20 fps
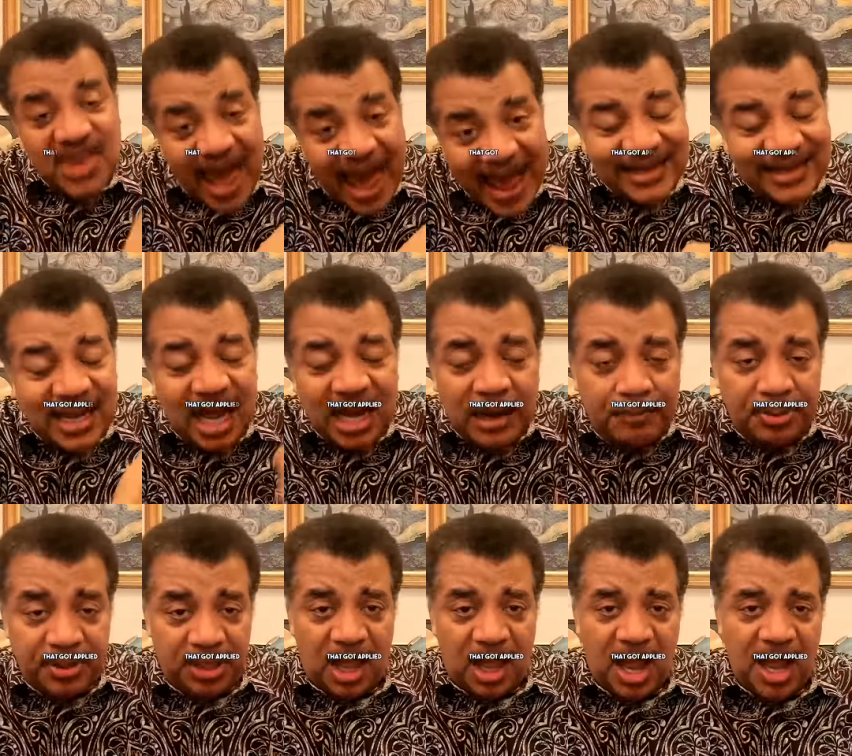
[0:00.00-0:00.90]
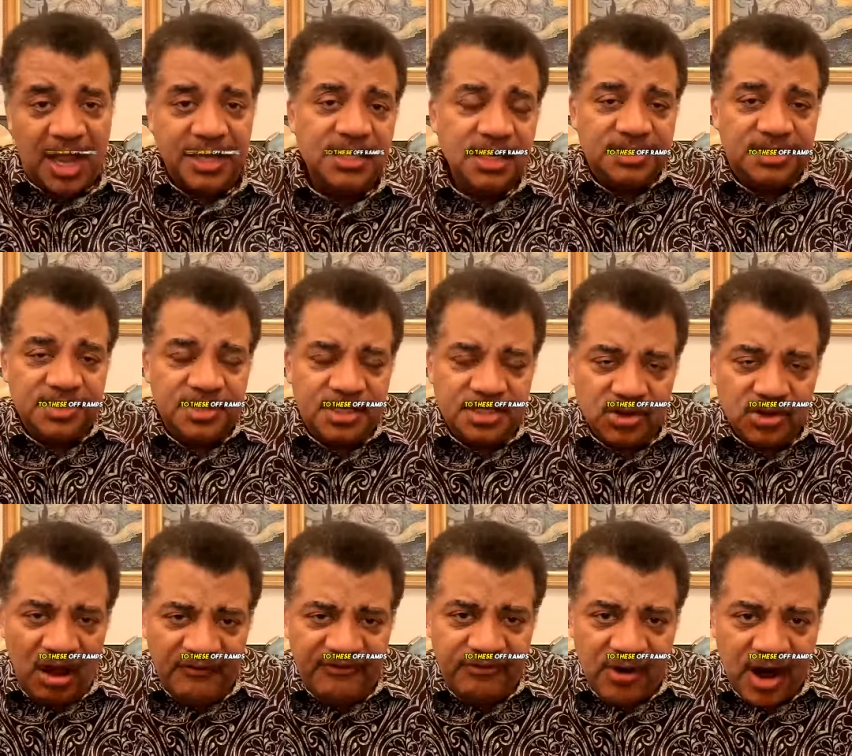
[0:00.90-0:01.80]
that got applied to these
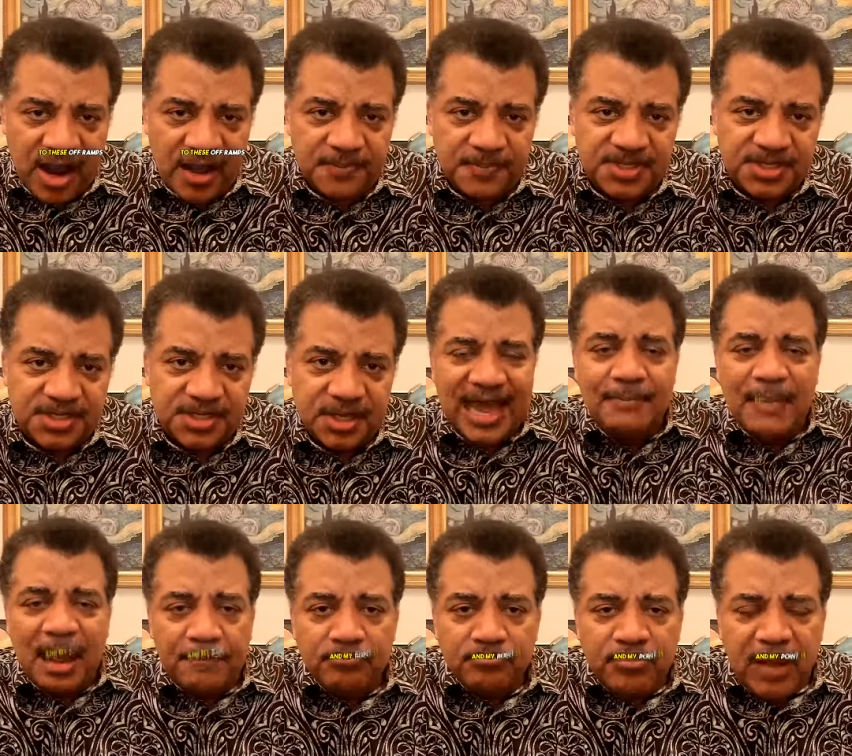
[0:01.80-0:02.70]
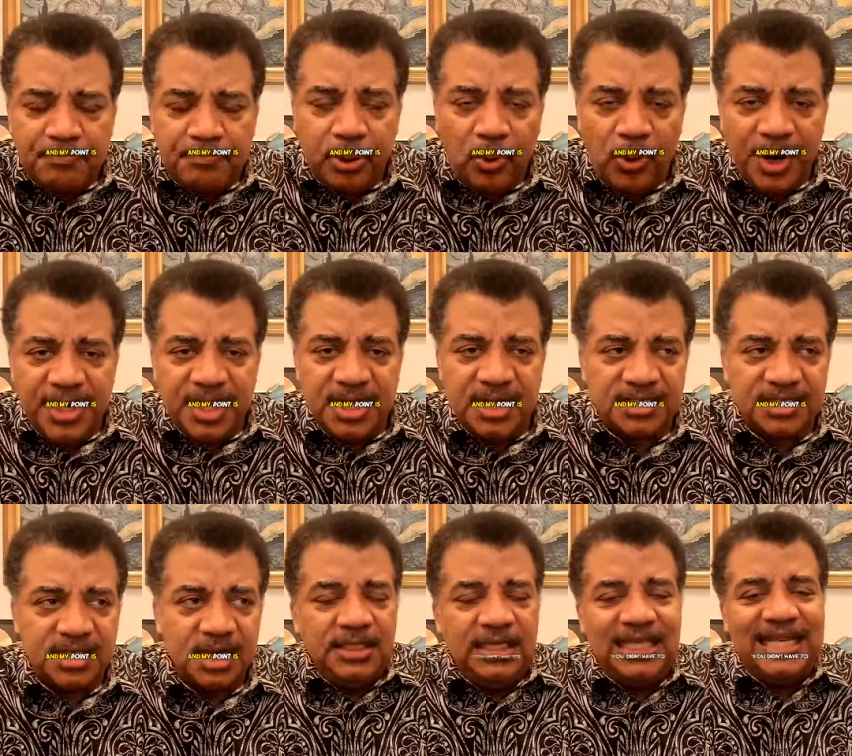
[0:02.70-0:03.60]
off ramps. And my, my point is,
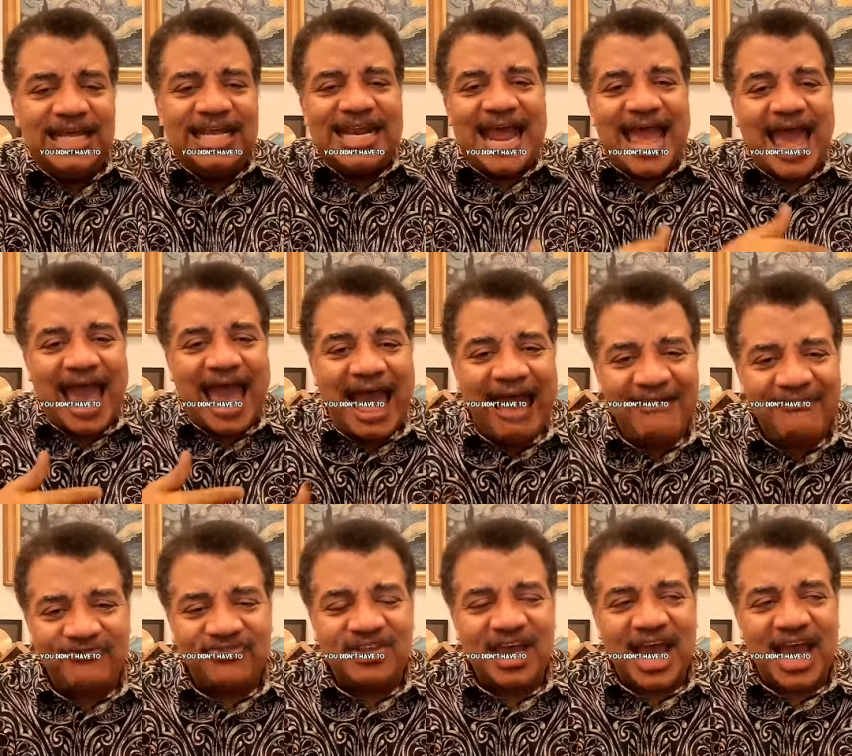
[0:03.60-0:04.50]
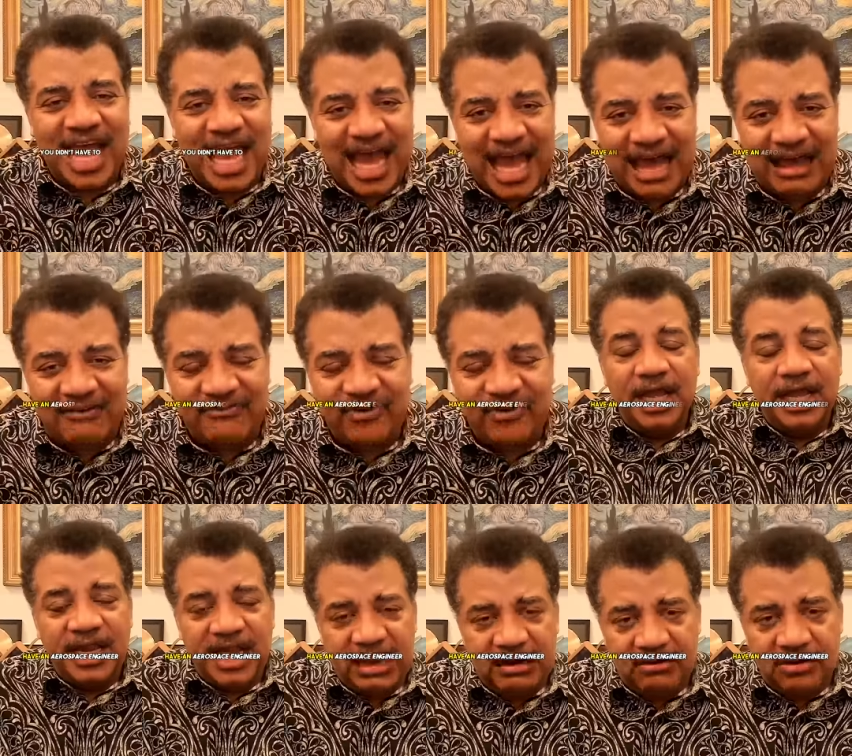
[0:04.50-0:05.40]
you didn't have to have an
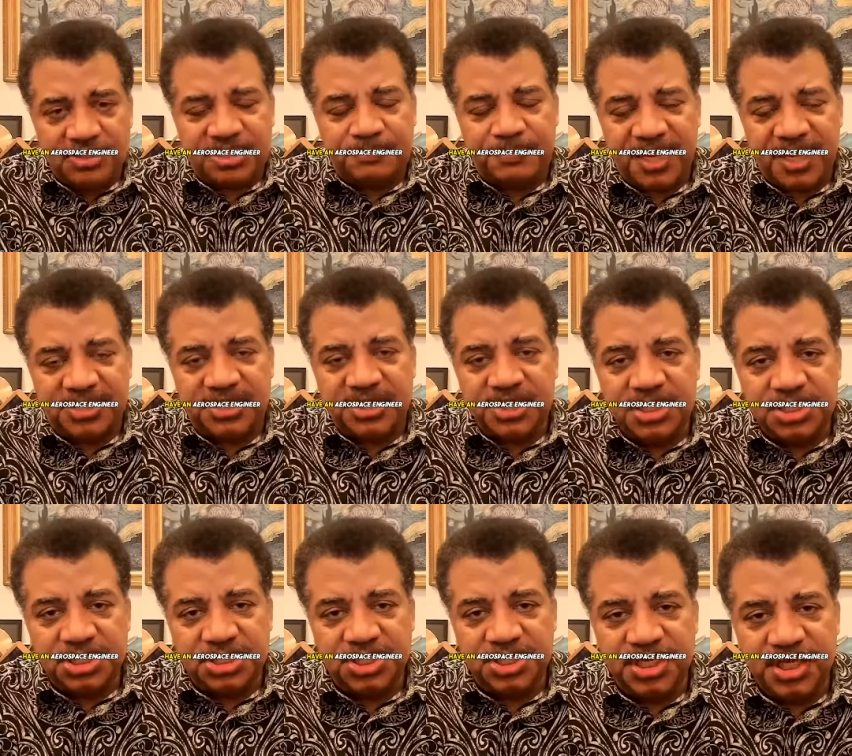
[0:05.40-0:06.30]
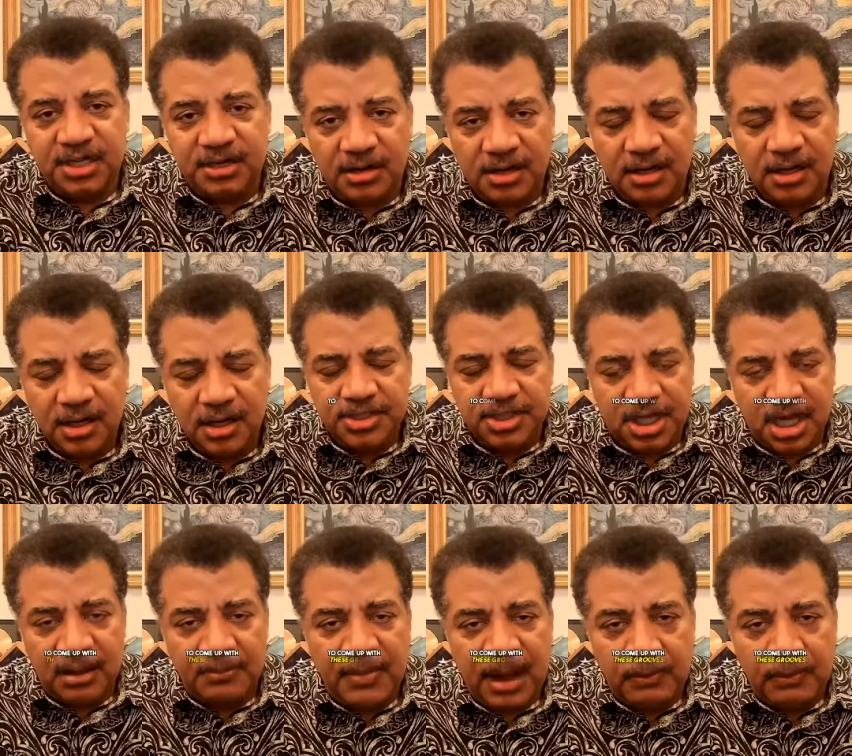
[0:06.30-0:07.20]
aerospace engineer to
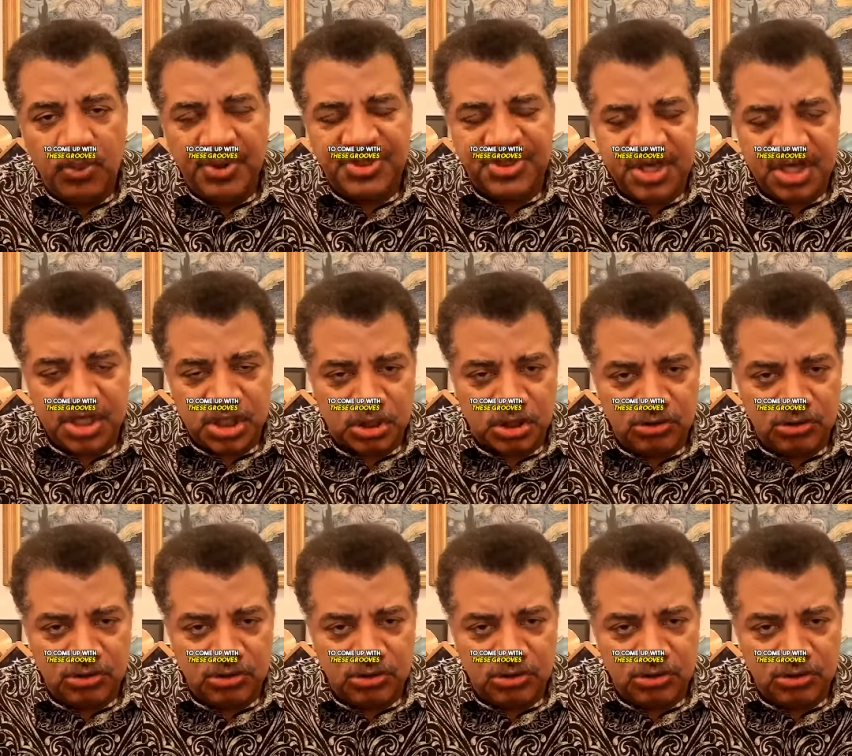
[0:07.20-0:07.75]
come up with these